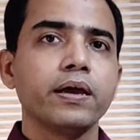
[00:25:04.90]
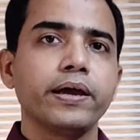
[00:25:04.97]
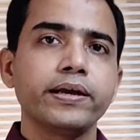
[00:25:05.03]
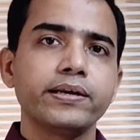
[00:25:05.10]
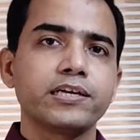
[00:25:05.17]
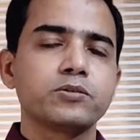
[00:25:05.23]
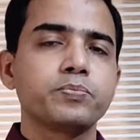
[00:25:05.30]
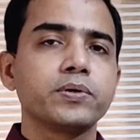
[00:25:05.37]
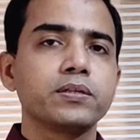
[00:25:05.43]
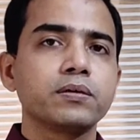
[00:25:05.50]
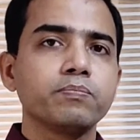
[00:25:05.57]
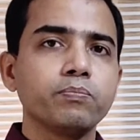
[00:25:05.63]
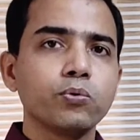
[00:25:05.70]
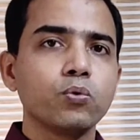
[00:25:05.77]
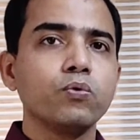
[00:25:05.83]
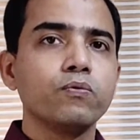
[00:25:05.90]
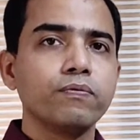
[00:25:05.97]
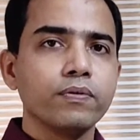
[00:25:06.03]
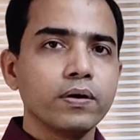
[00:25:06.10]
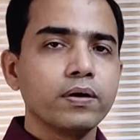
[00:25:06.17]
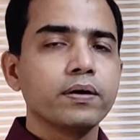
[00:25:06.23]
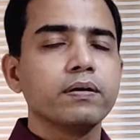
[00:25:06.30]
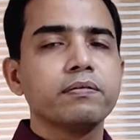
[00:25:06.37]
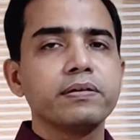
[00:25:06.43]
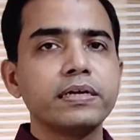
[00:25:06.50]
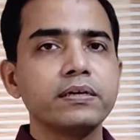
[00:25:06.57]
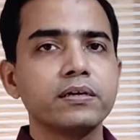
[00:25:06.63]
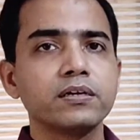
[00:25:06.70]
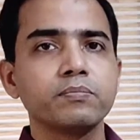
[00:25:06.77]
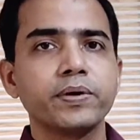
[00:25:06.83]
and as per the proof
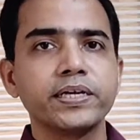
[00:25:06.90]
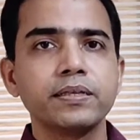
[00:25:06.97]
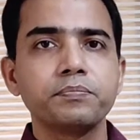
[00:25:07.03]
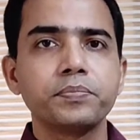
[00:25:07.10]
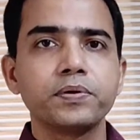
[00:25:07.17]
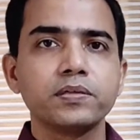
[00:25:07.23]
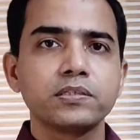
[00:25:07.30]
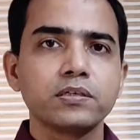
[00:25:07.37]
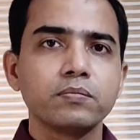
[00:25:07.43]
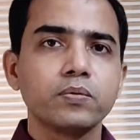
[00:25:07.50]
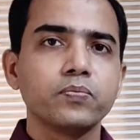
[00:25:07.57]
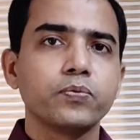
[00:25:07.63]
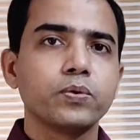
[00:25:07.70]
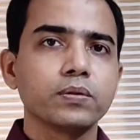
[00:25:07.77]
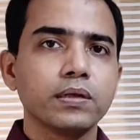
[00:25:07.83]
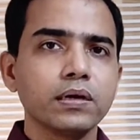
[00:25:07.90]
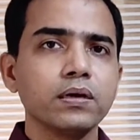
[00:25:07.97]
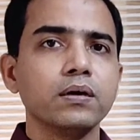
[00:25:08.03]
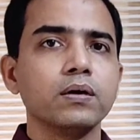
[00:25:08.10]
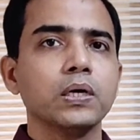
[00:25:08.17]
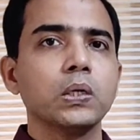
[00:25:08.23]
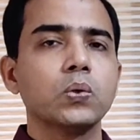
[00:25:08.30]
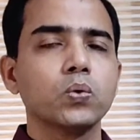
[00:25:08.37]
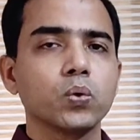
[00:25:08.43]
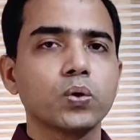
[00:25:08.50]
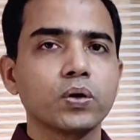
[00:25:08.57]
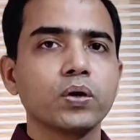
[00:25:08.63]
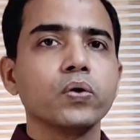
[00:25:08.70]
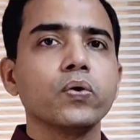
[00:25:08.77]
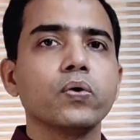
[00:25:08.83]
tendered by the person before the
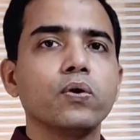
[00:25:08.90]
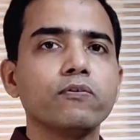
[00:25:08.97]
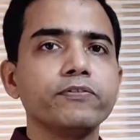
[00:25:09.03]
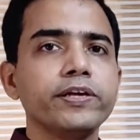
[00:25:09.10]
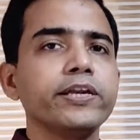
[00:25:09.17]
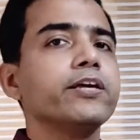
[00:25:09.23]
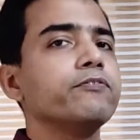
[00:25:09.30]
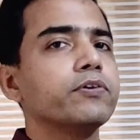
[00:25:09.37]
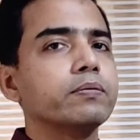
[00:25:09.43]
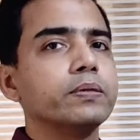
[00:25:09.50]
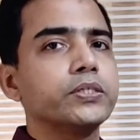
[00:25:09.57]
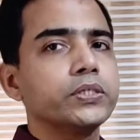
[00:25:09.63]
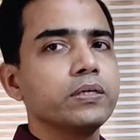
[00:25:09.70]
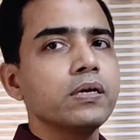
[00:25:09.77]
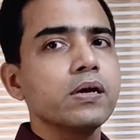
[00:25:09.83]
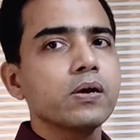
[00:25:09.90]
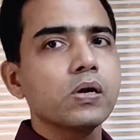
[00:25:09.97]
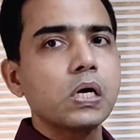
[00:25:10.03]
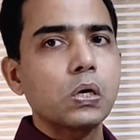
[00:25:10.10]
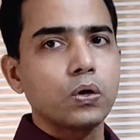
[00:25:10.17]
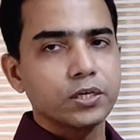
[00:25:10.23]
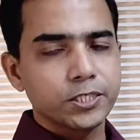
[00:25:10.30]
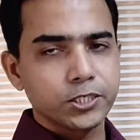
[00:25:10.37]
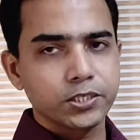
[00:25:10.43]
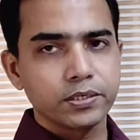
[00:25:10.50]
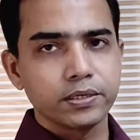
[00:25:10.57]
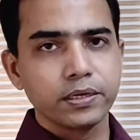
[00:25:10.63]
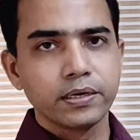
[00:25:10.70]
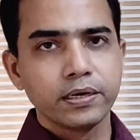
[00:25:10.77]
court of the defamation caused.